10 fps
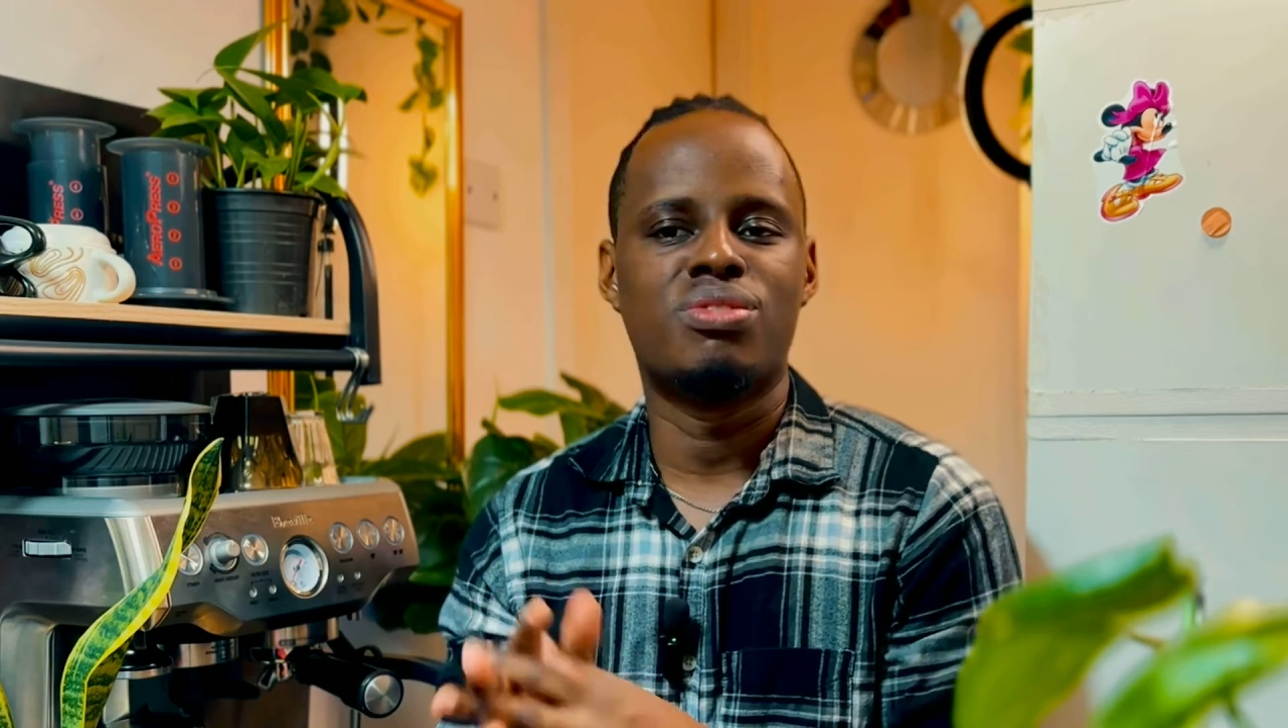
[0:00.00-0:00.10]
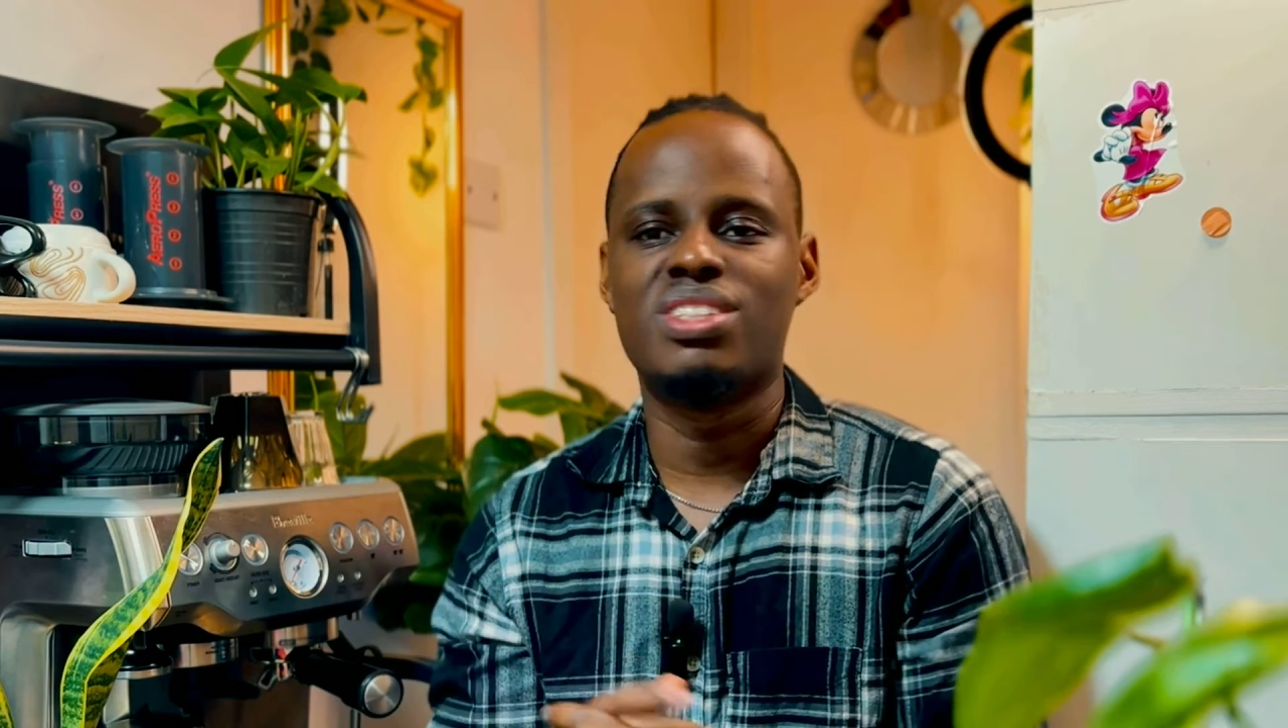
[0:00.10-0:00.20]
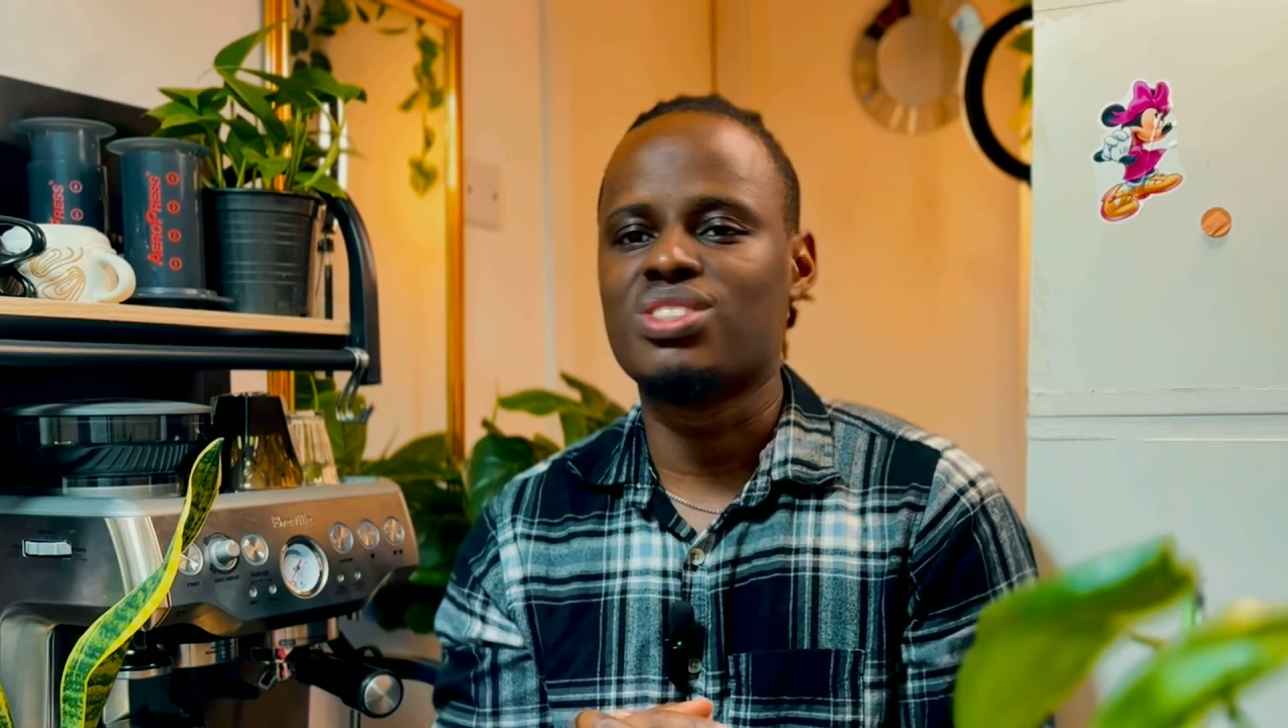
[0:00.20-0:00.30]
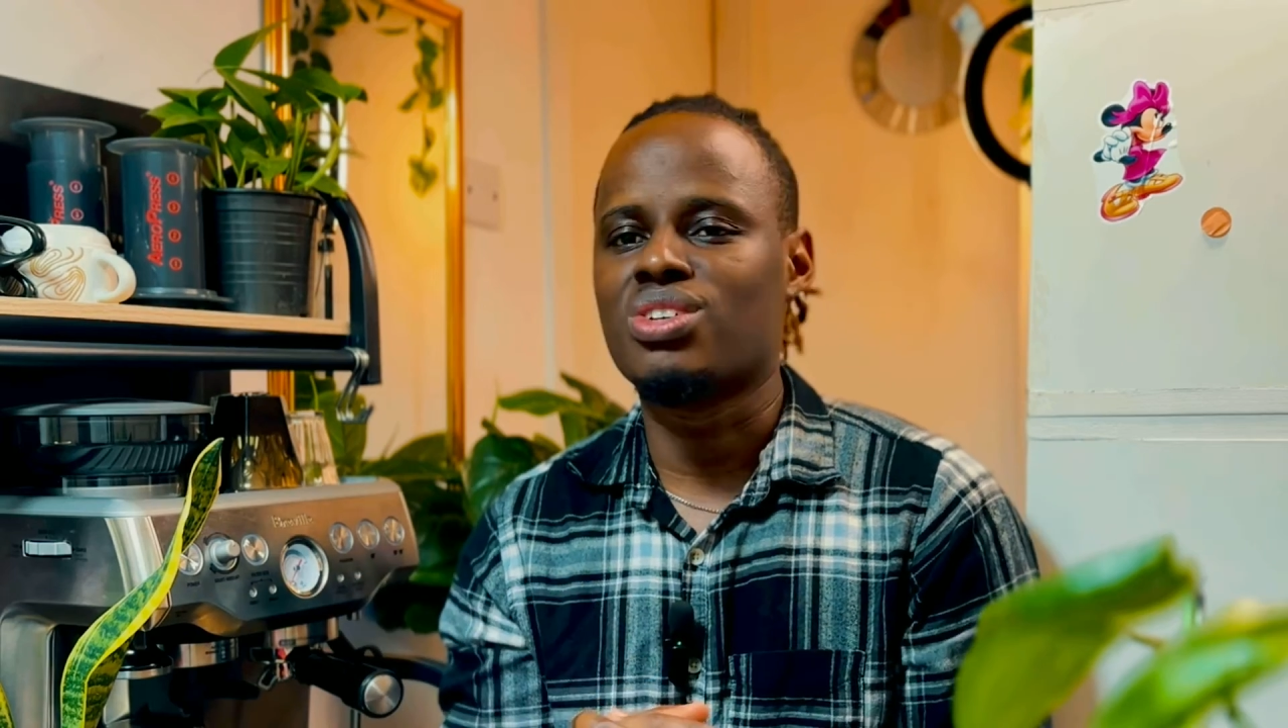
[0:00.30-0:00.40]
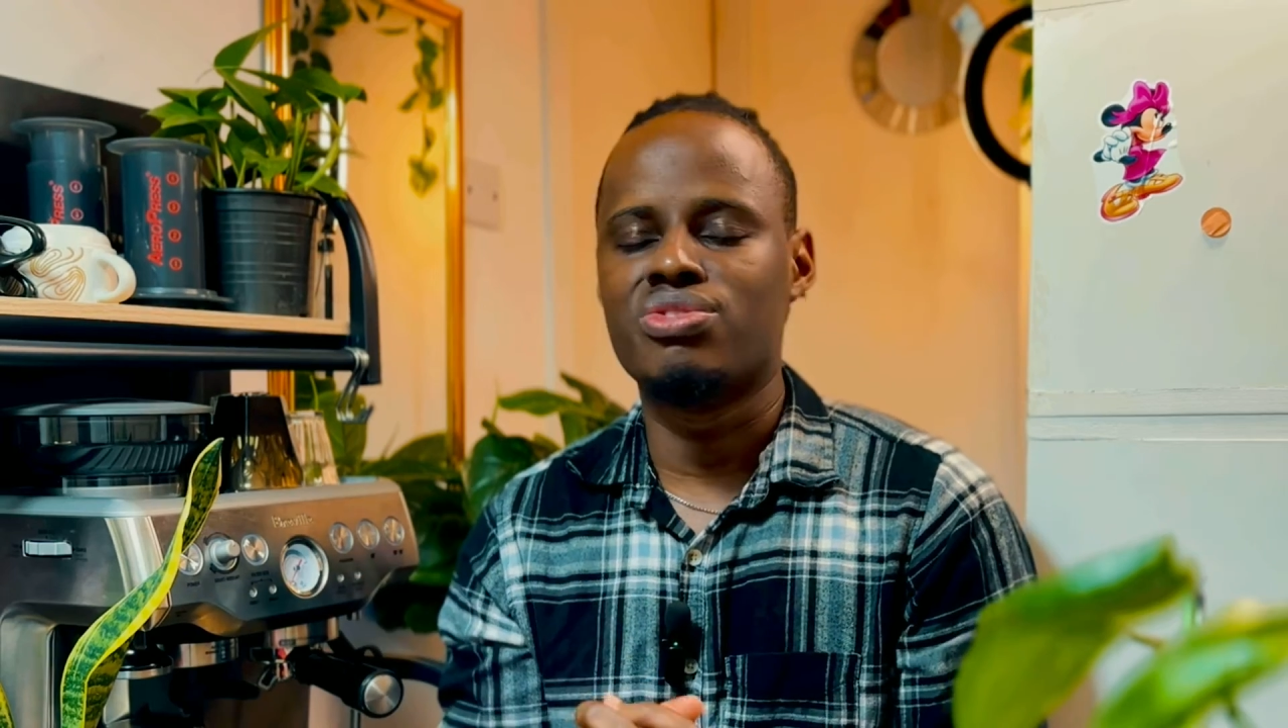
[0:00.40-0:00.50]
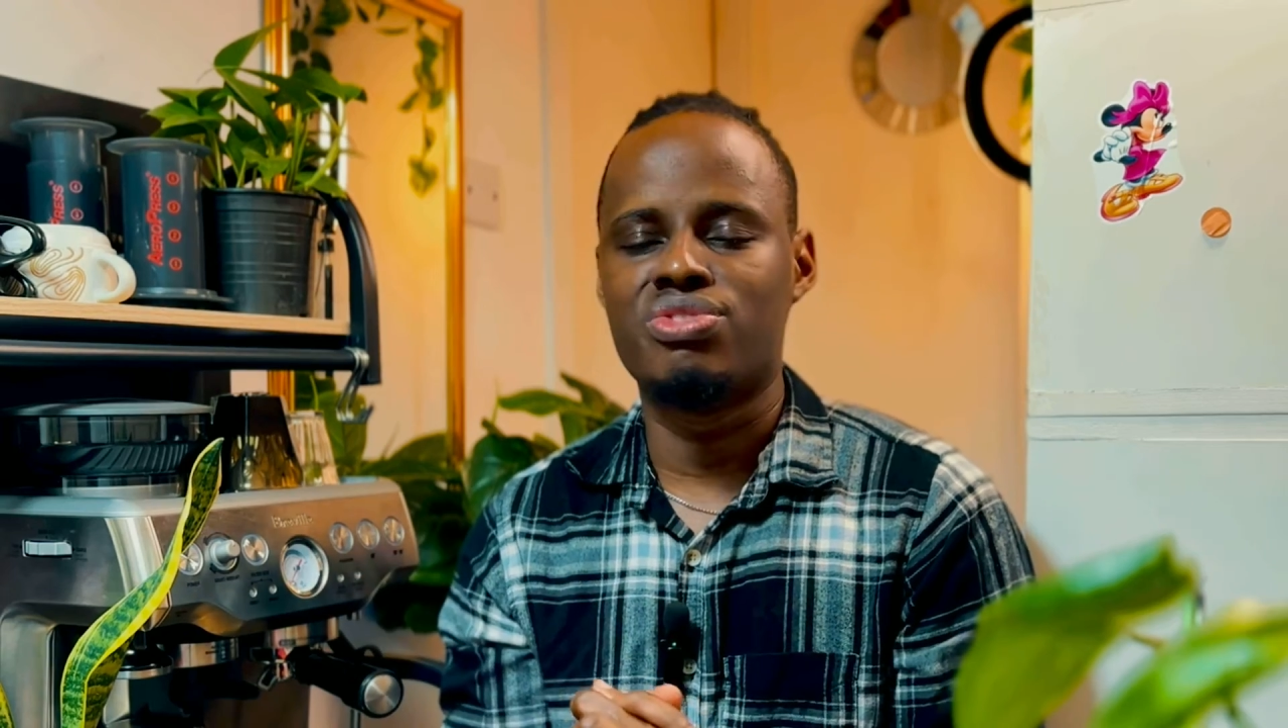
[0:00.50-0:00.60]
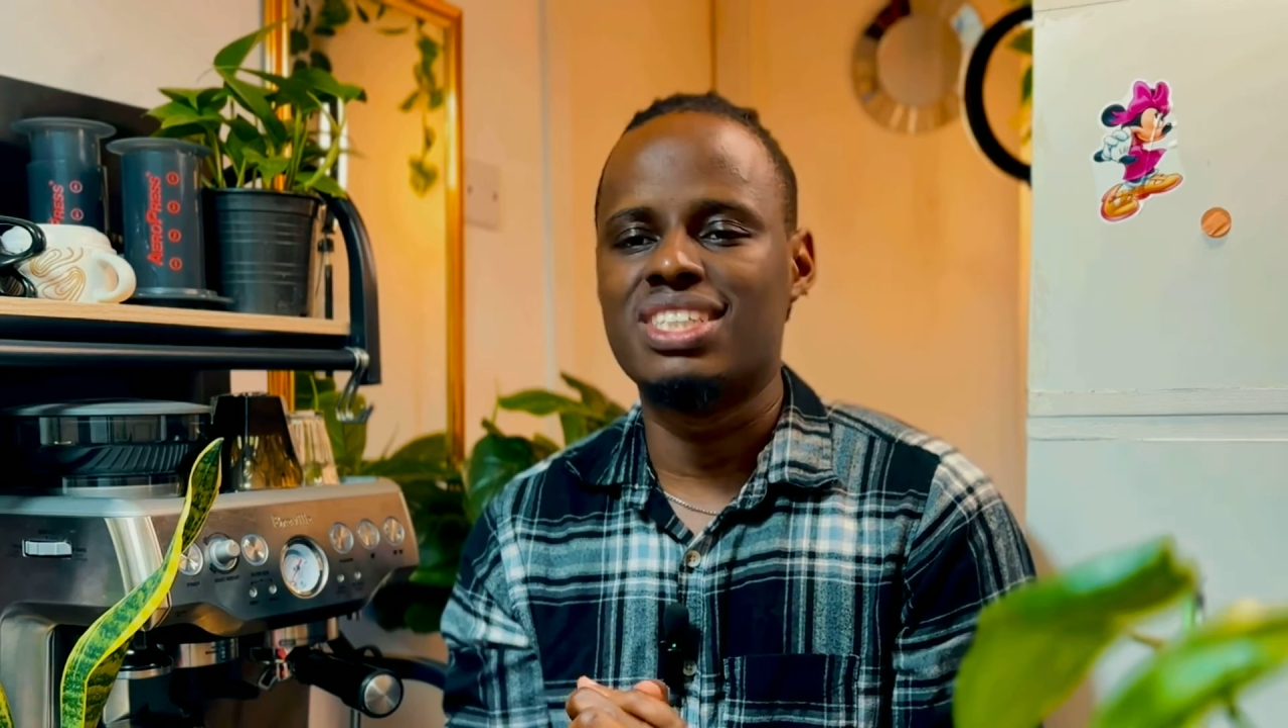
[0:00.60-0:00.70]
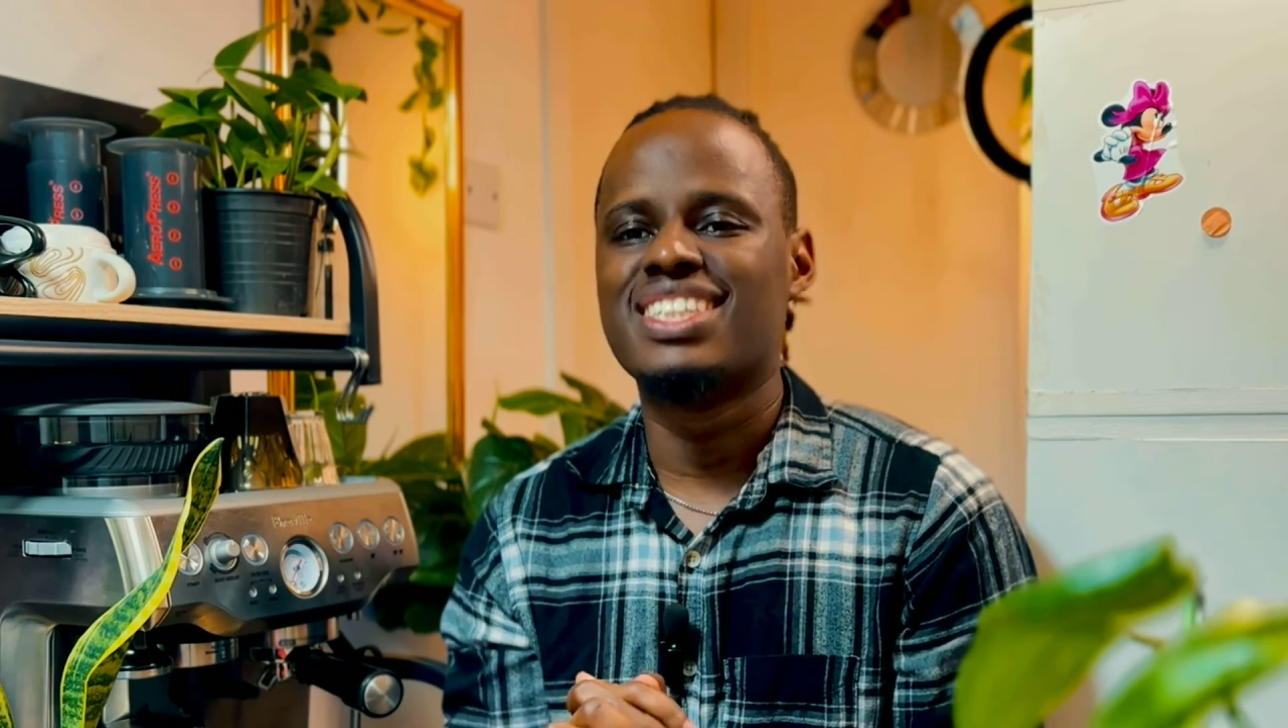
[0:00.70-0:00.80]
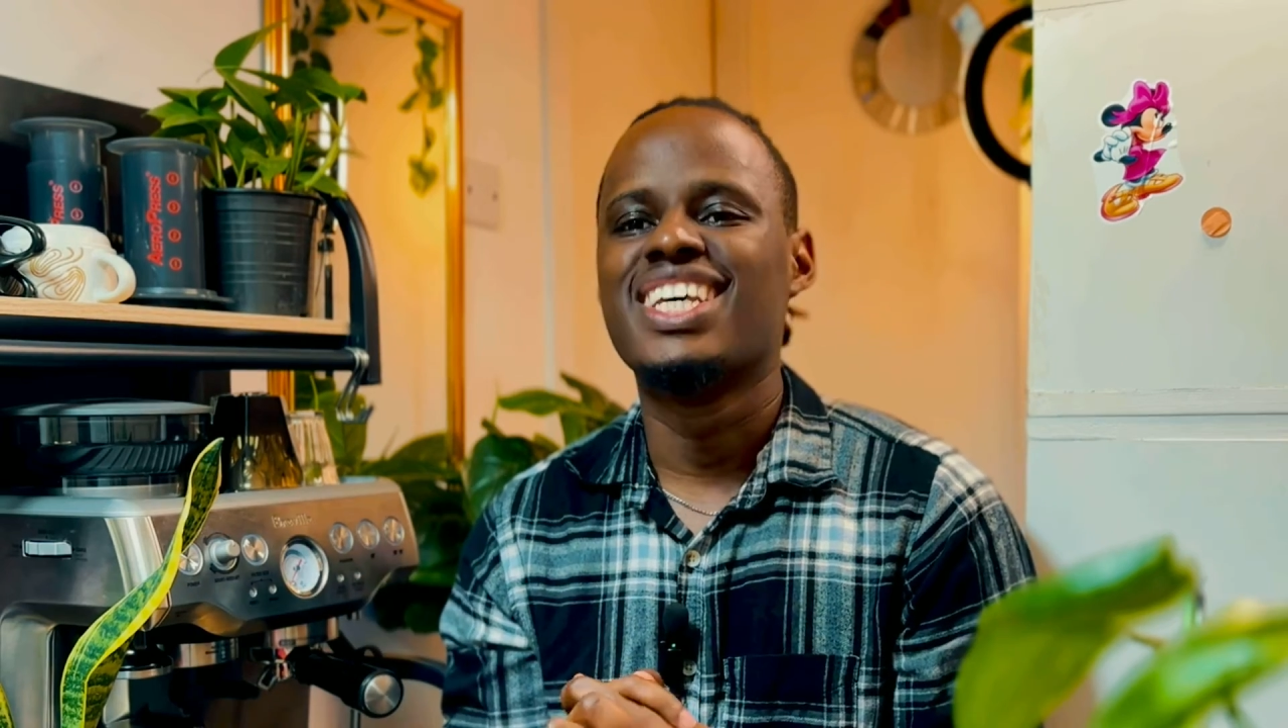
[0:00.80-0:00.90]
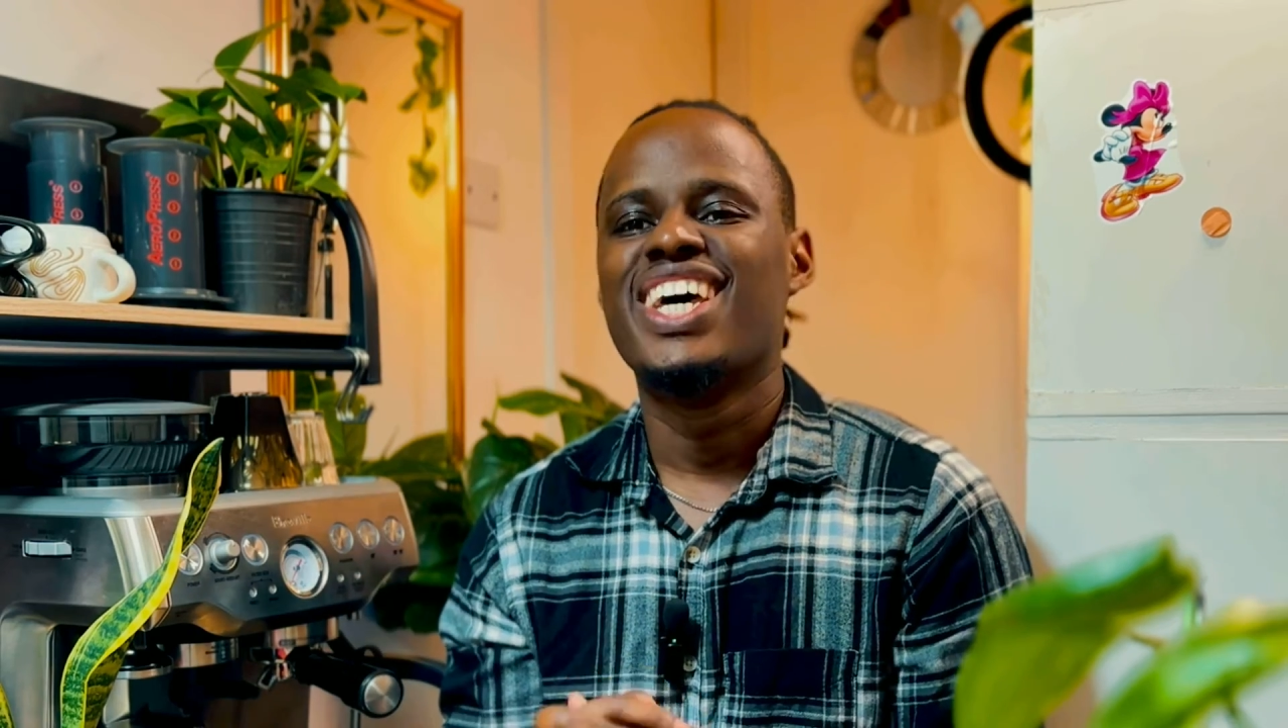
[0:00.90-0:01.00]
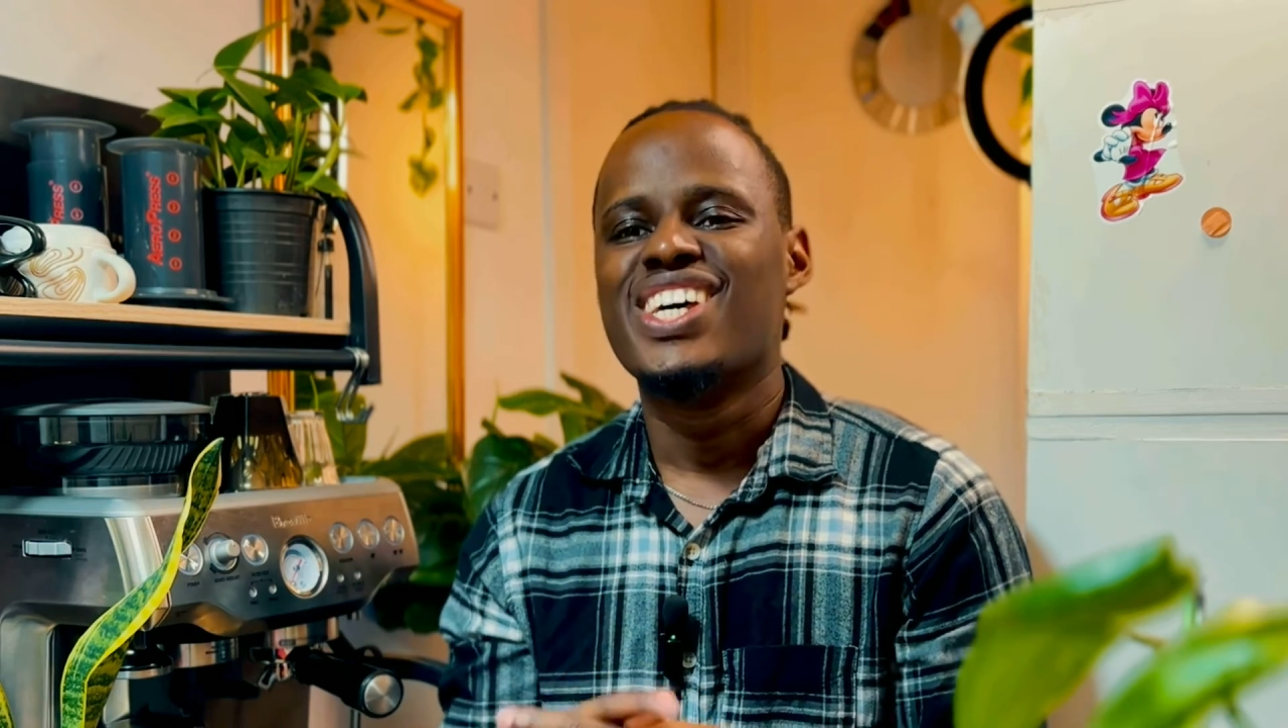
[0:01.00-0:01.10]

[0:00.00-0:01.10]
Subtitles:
these coffees.